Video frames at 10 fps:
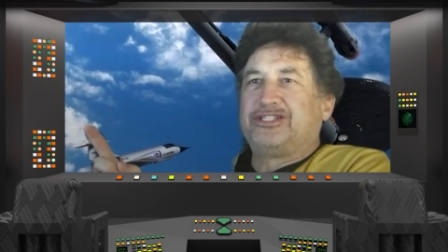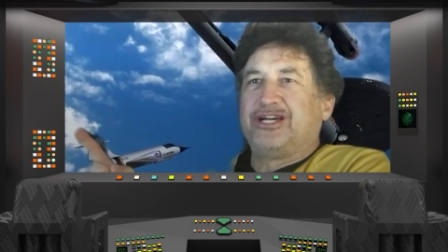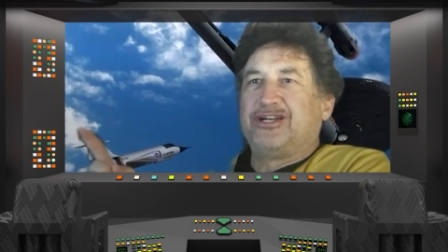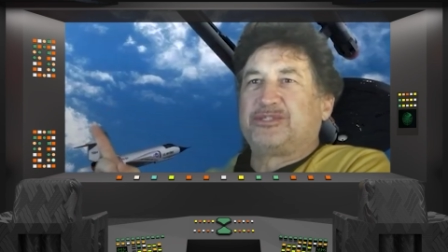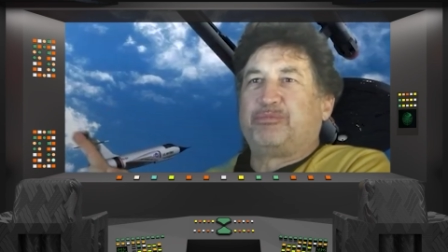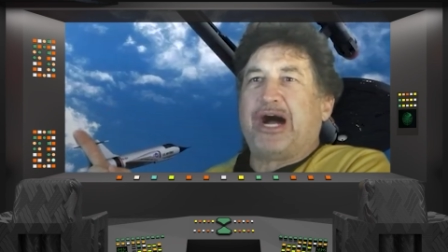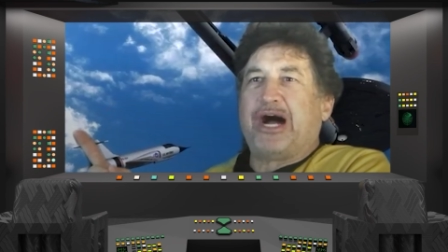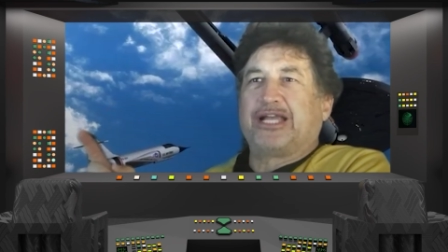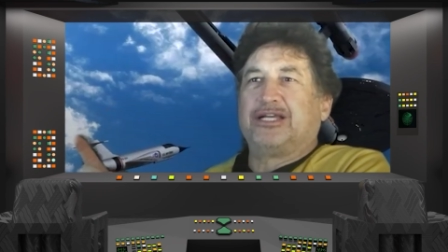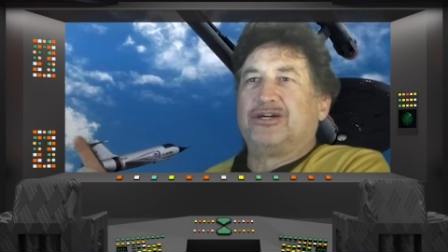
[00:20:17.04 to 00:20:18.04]
tells
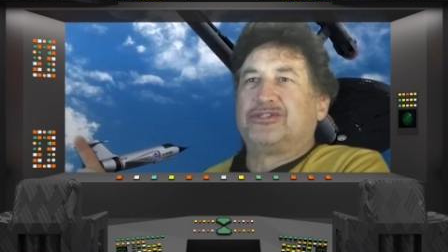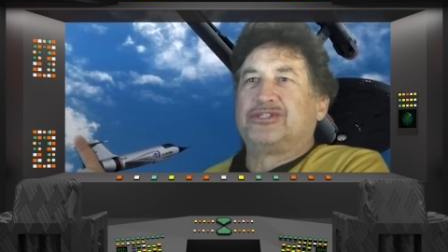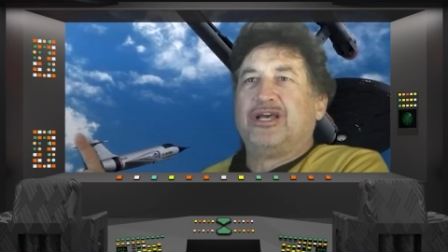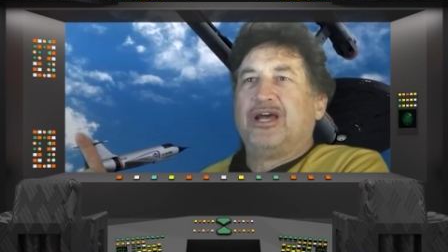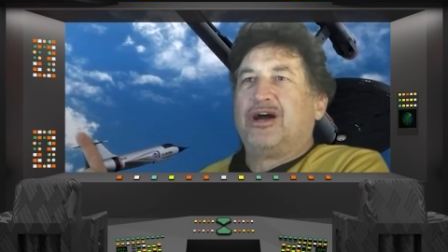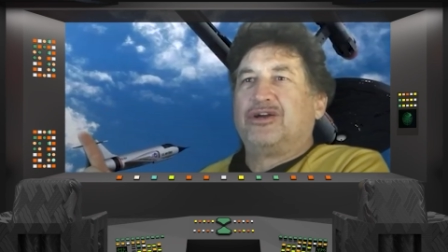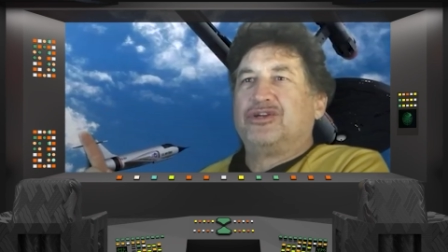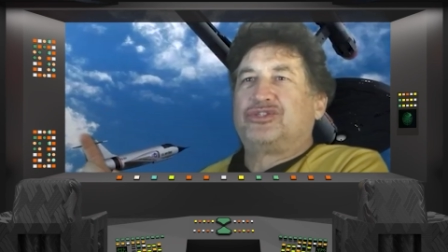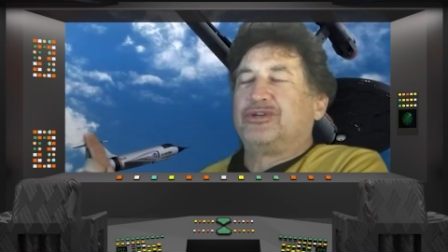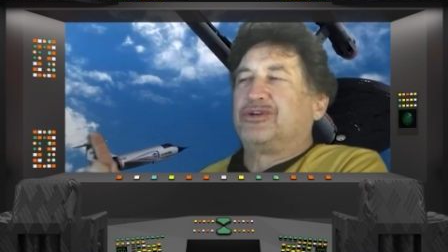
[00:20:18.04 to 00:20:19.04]
Spock, he goes,
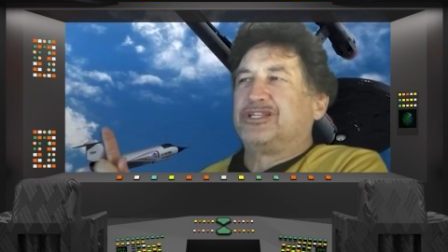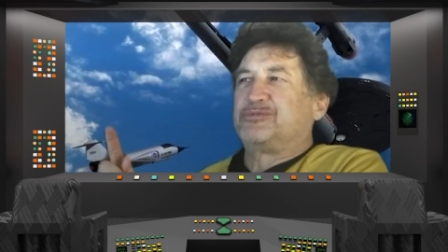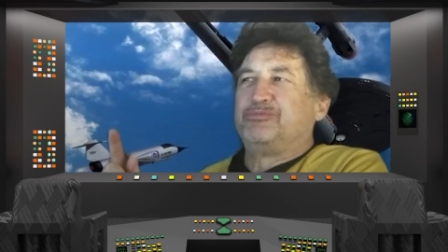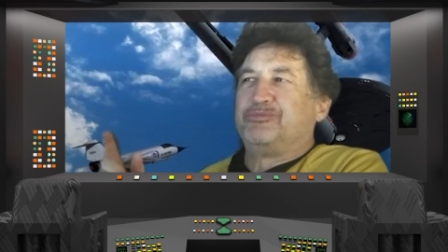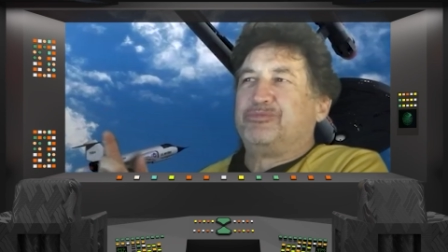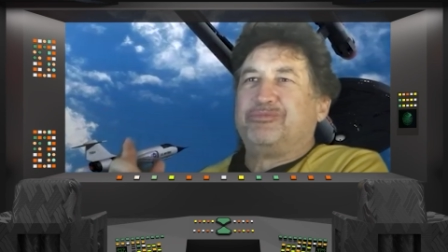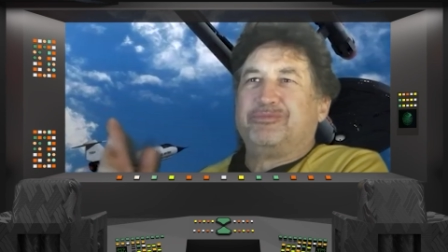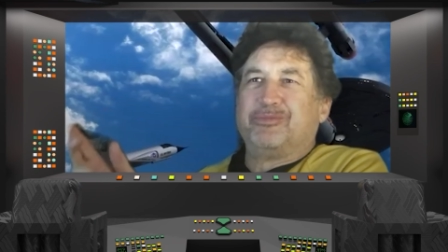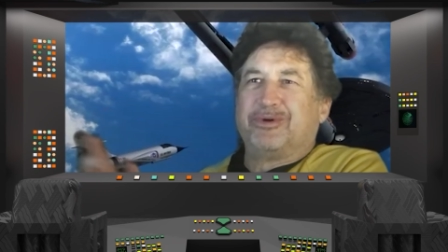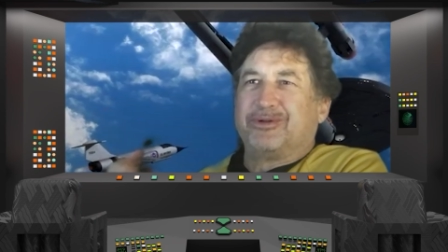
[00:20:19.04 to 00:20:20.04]
because
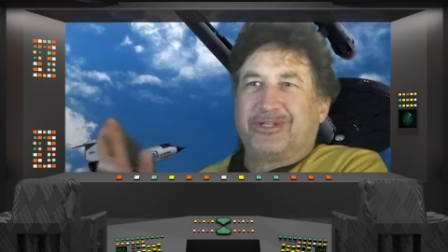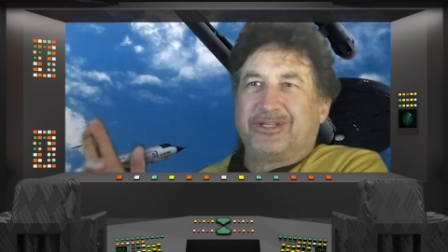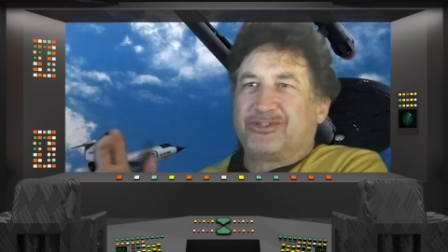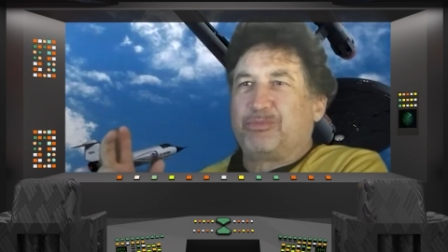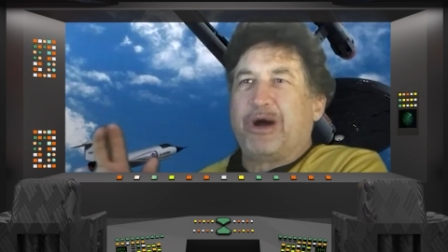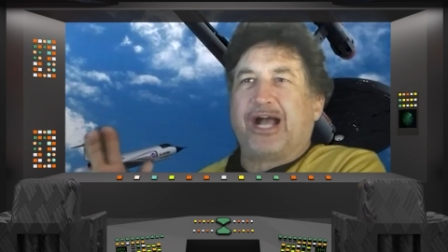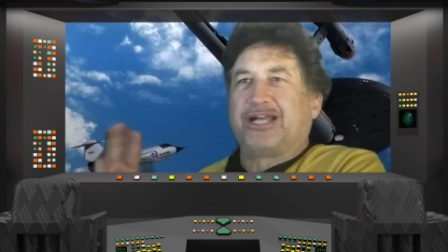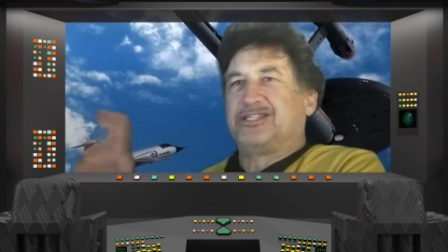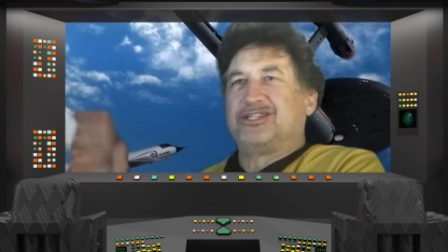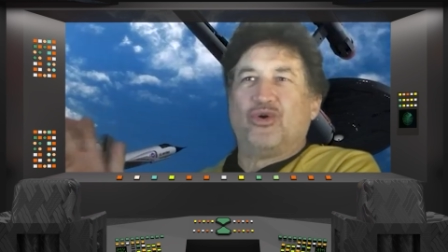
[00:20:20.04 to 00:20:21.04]
Spock
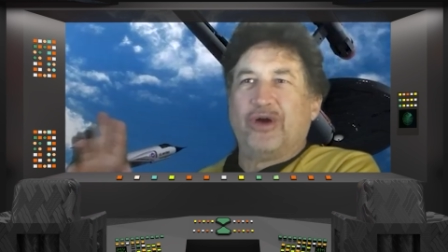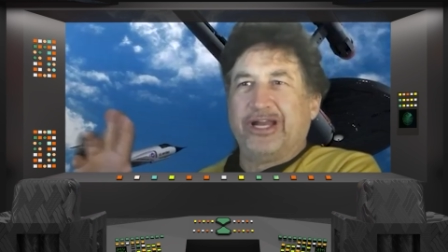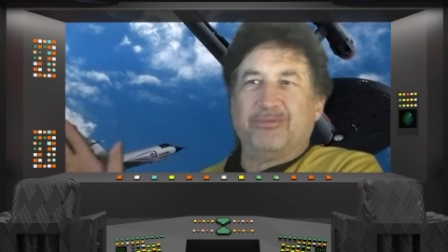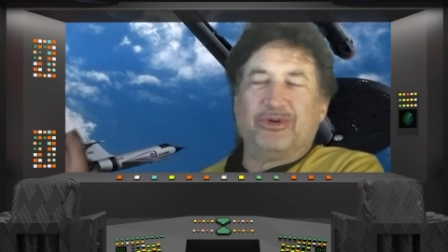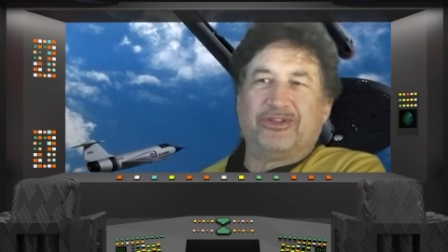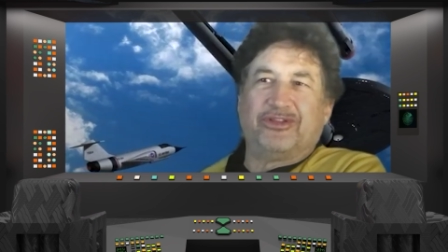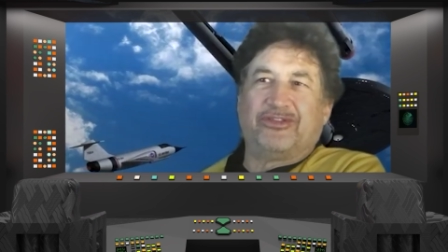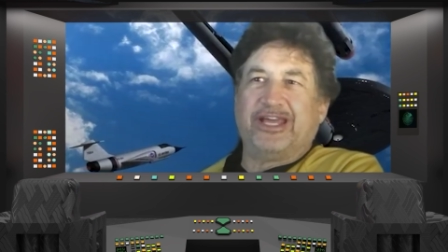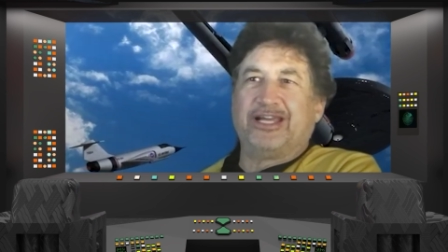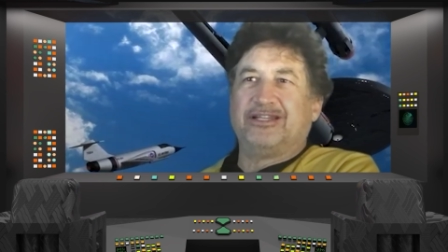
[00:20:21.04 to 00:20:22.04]
is annoying him with the
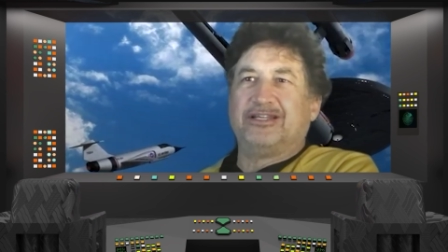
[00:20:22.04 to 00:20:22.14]
thing in